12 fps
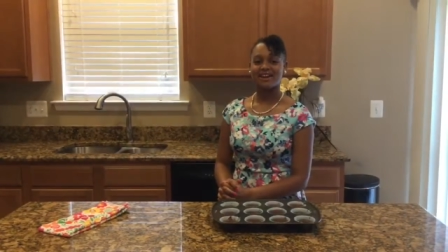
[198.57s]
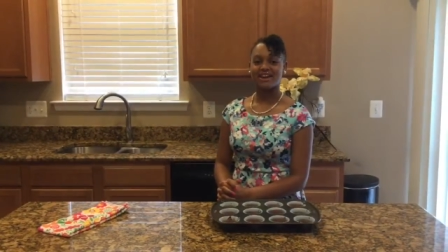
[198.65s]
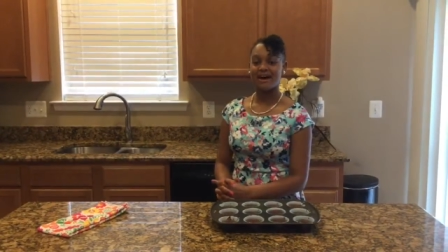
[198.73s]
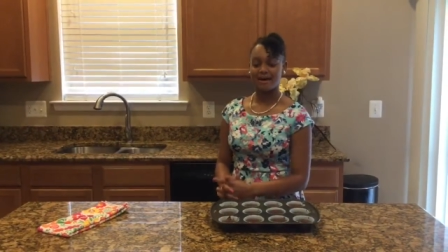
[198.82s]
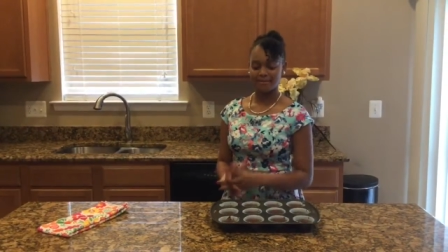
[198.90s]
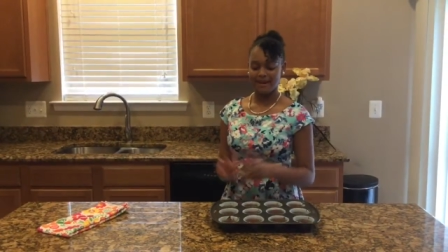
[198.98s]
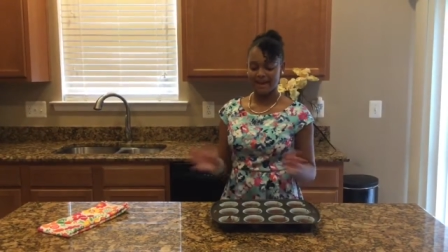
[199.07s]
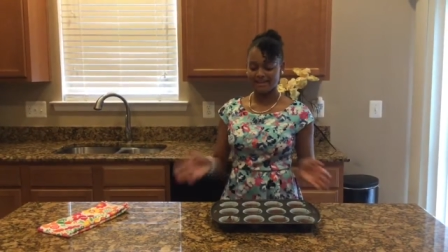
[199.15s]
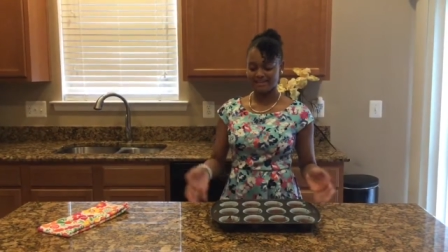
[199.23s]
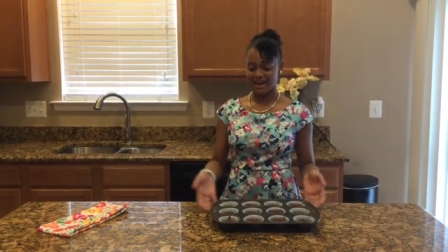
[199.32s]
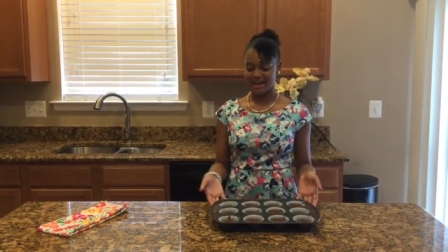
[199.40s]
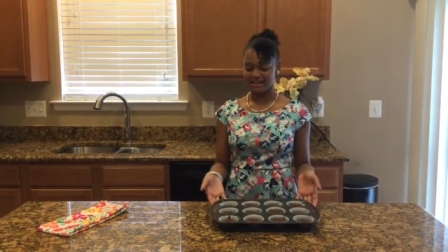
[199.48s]
the cupcake
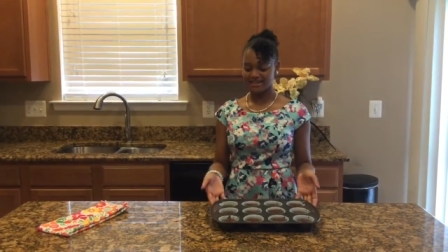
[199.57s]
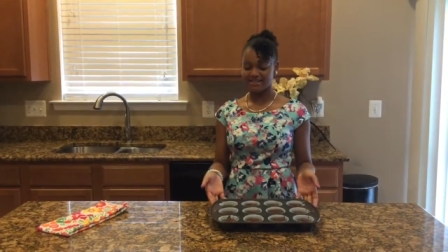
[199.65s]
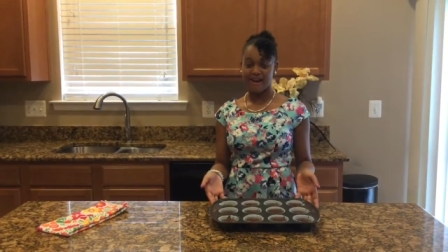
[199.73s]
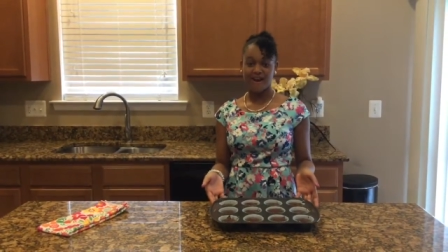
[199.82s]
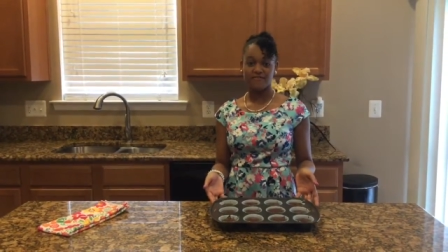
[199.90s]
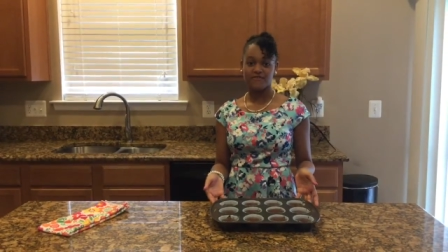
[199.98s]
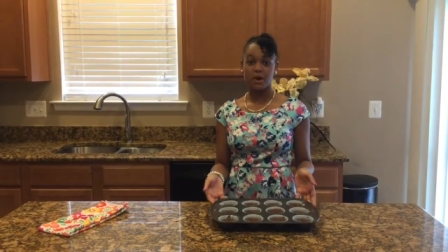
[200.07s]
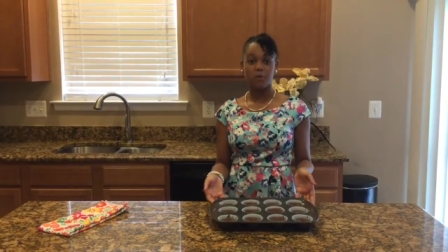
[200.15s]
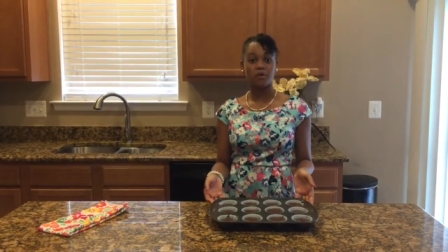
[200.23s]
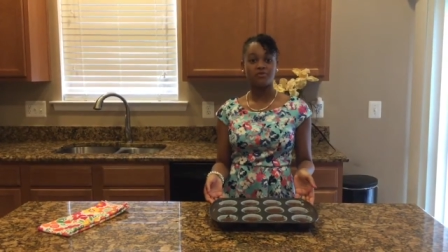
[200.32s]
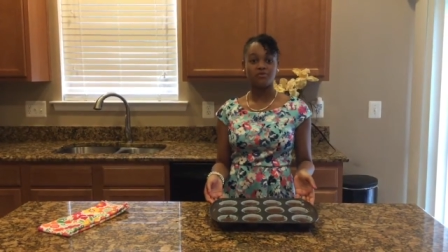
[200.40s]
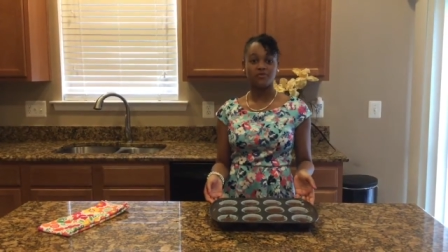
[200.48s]
liners are filled
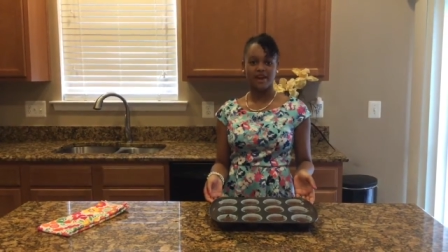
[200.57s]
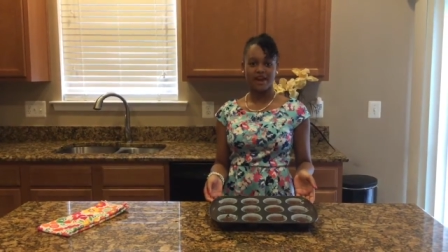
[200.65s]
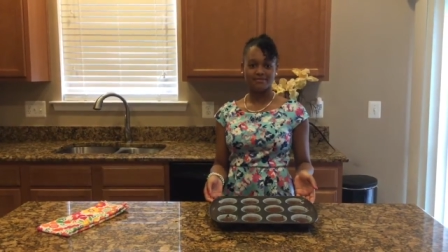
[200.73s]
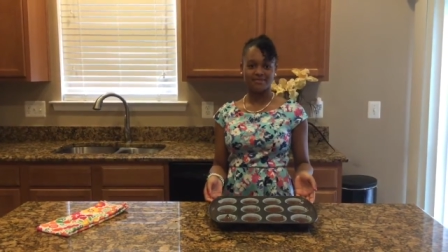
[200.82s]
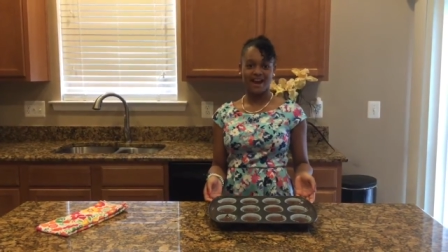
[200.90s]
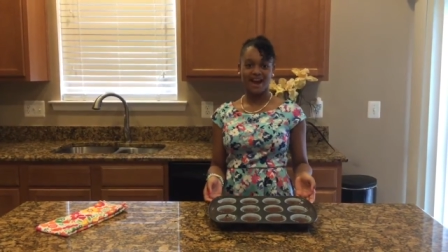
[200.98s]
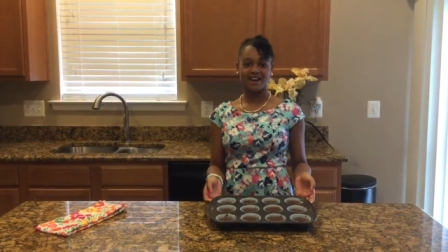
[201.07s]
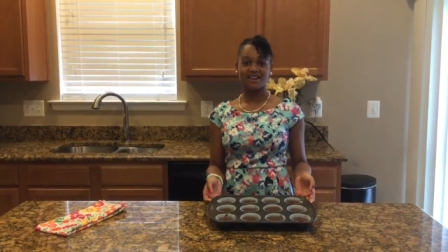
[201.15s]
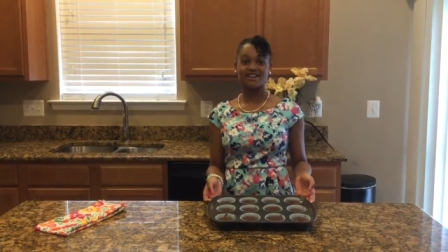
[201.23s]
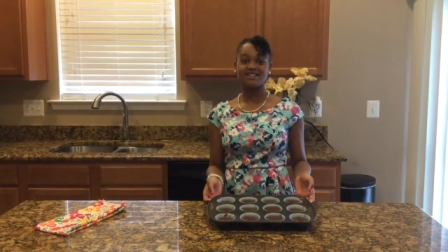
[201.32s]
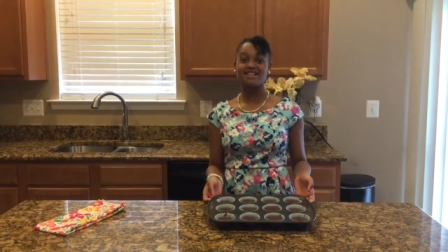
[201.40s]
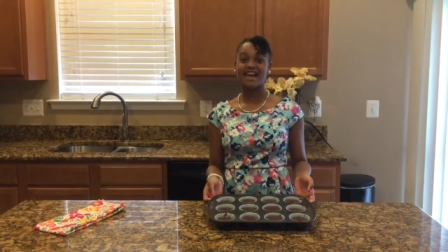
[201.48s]
with graham
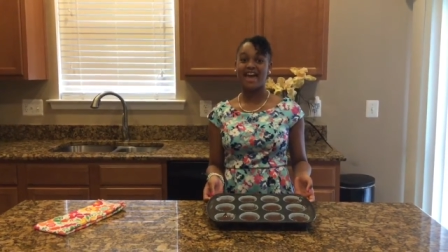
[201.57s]
crackers